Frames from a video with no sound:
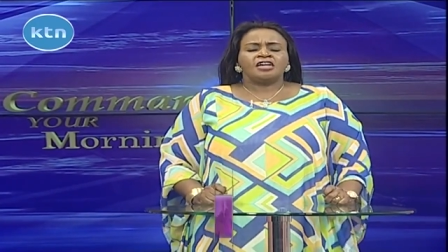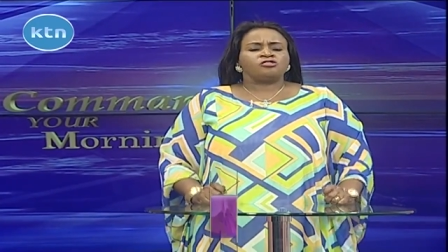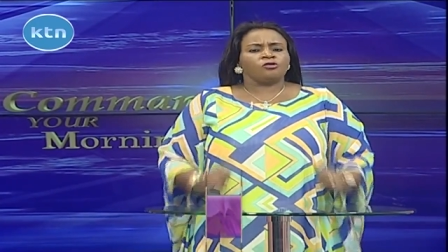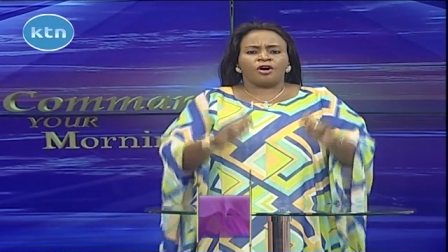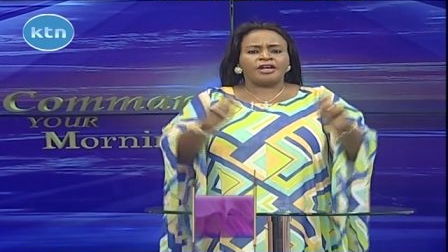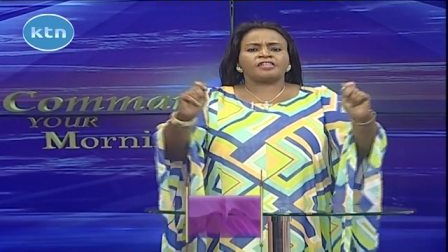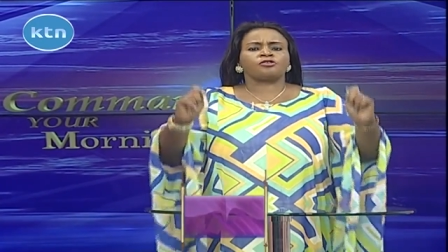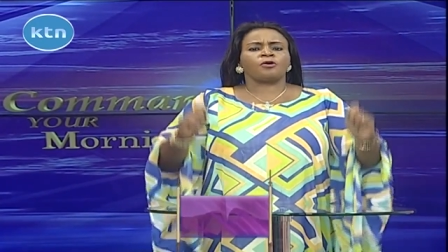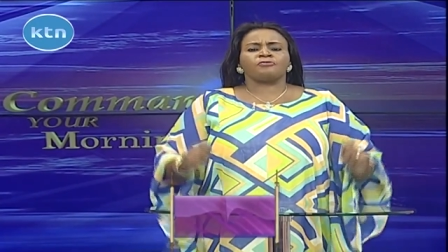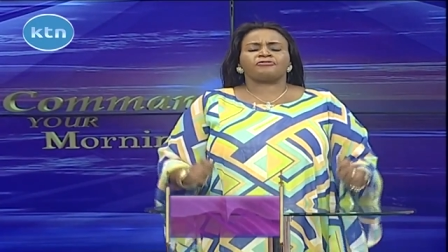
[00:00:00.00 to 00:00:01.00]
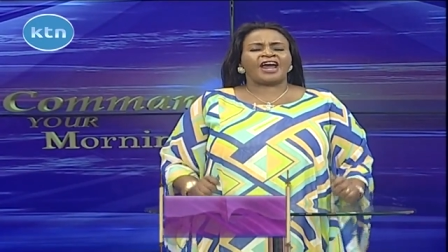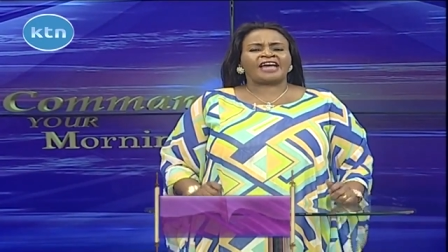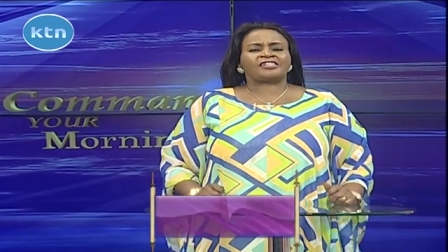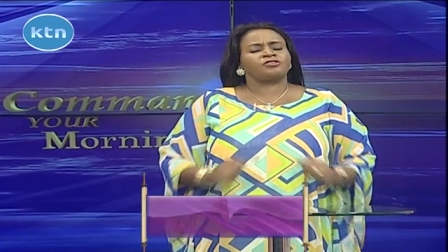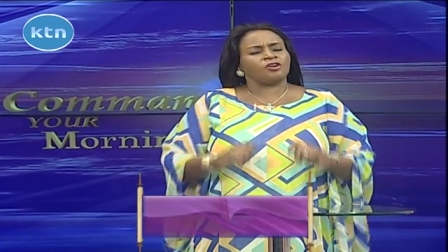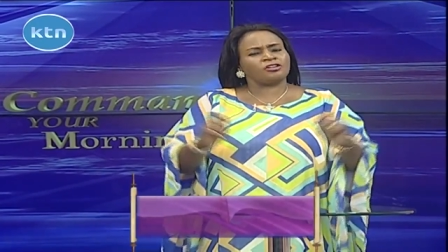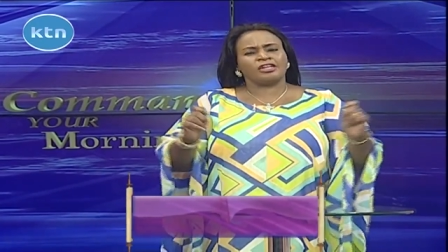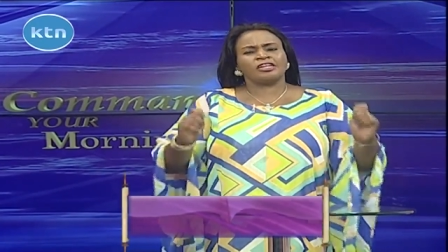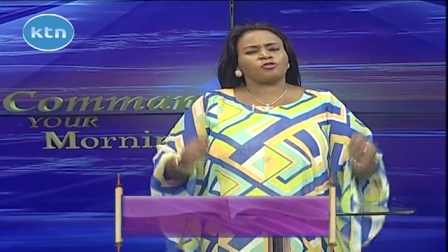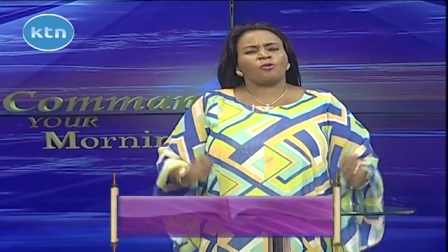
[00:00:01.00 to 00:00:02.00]
You don't need to fret. You
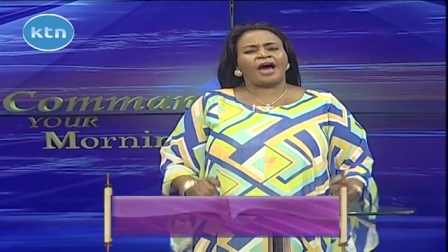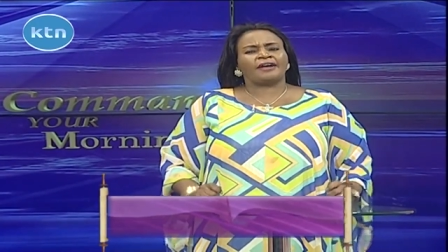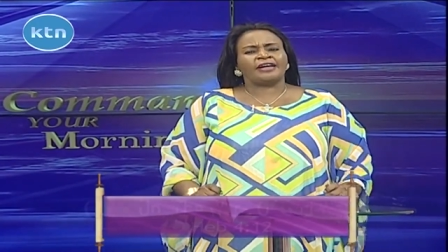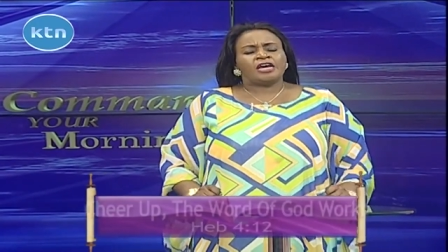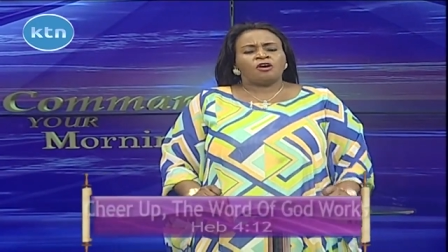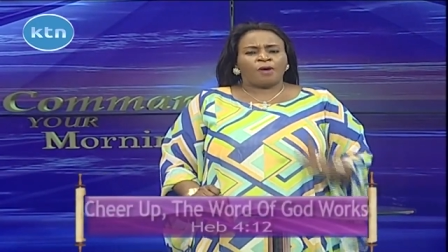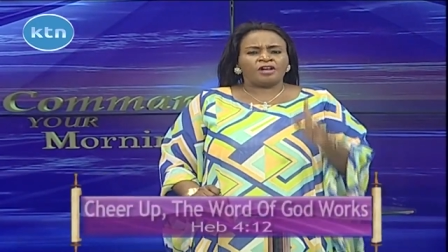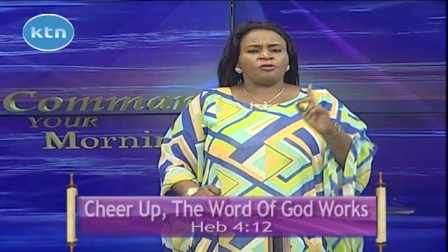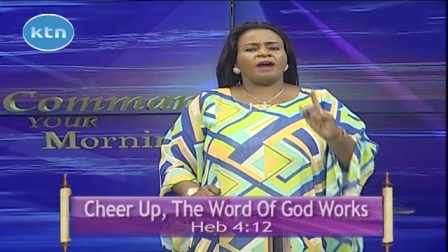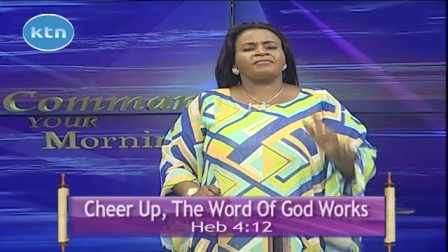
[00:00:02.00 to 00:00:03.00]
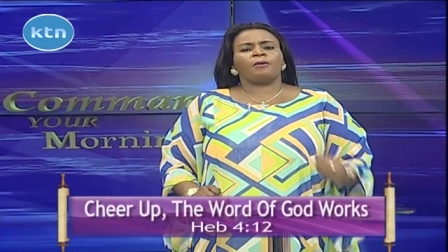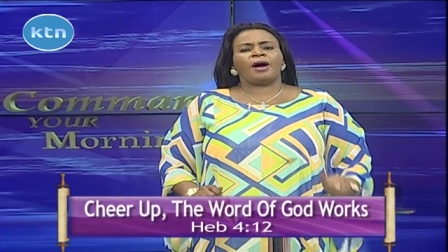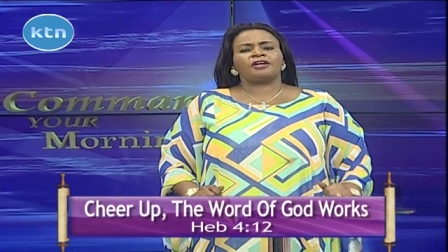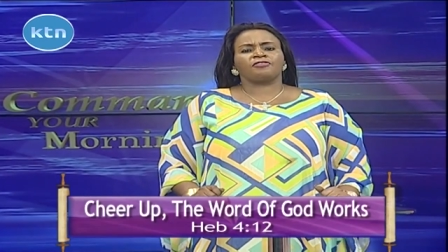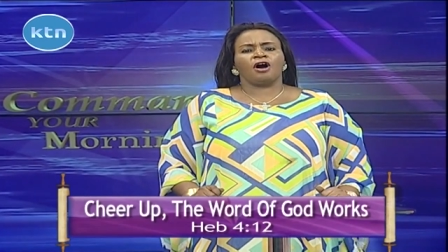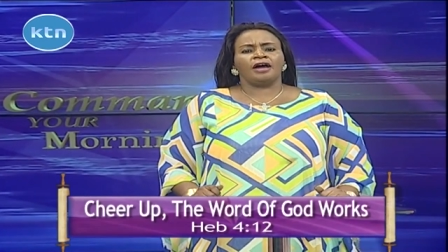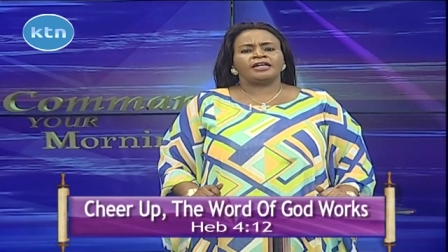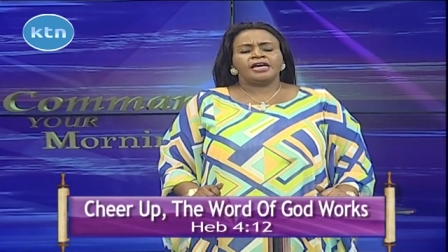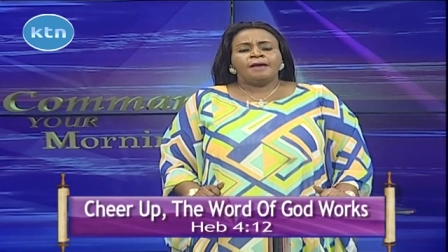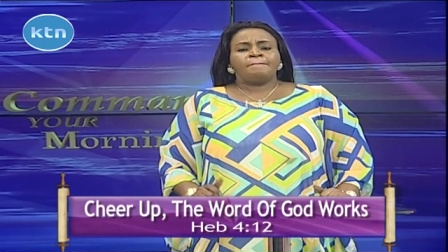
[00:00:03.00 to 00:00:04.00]
don't need to worry when you have the word of
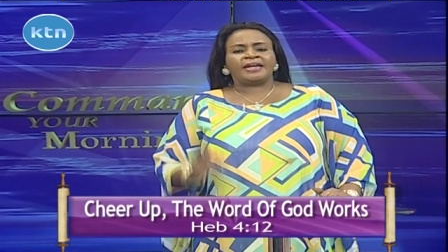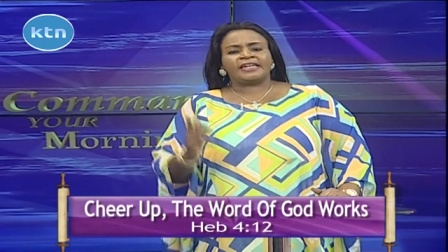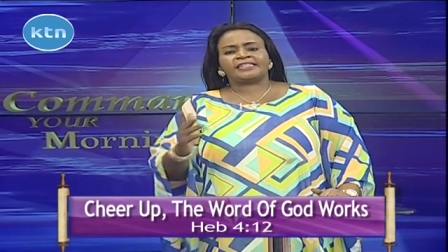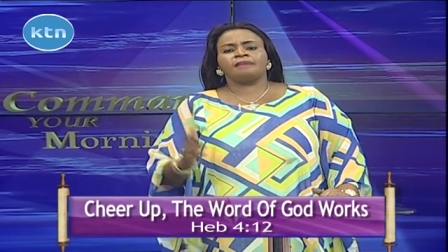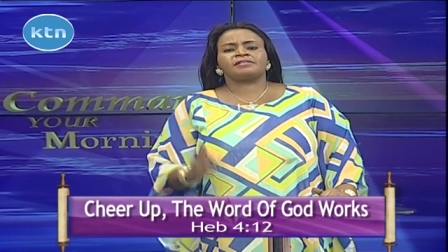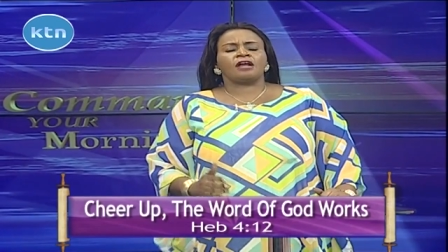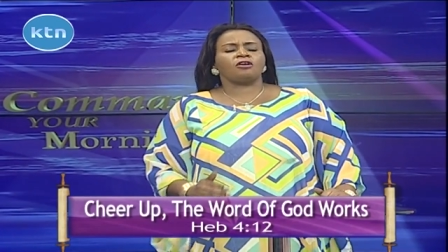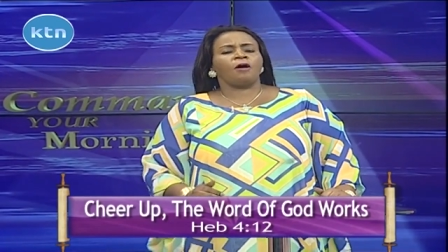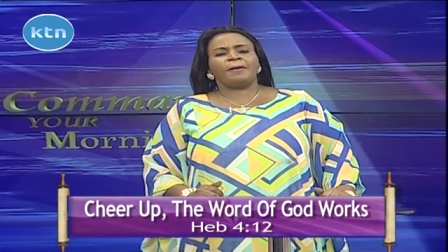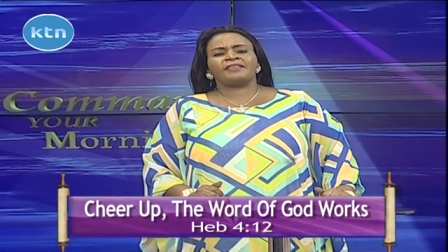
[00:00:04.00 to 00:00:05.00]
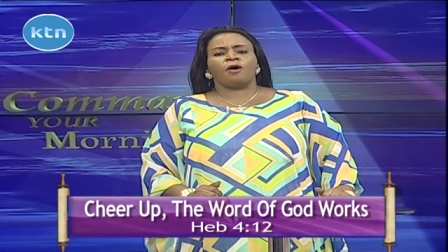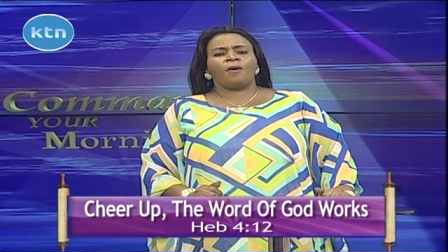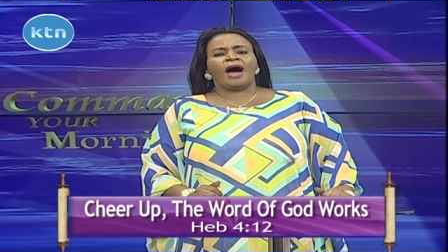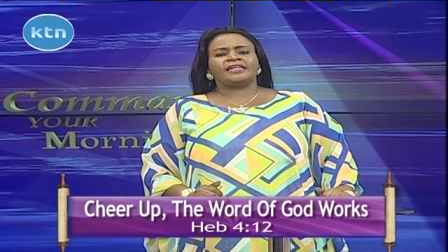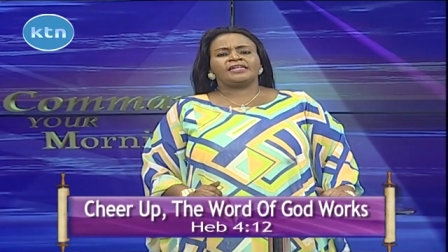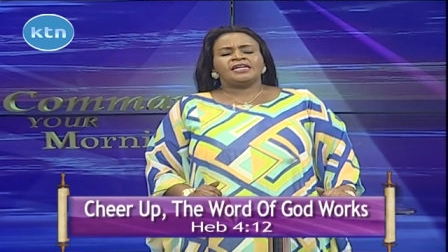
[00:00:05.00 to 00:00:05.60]
God. Many times I'll open the word